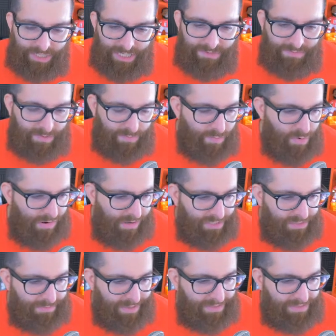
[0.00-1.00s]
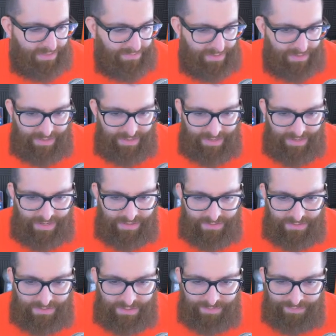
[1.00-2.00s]
Chiefs are more expensive than the
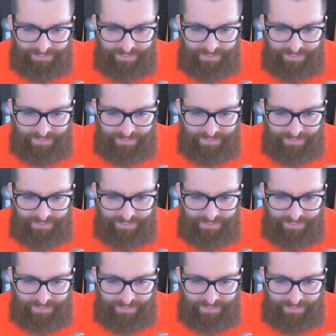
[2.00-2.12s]
Eagles.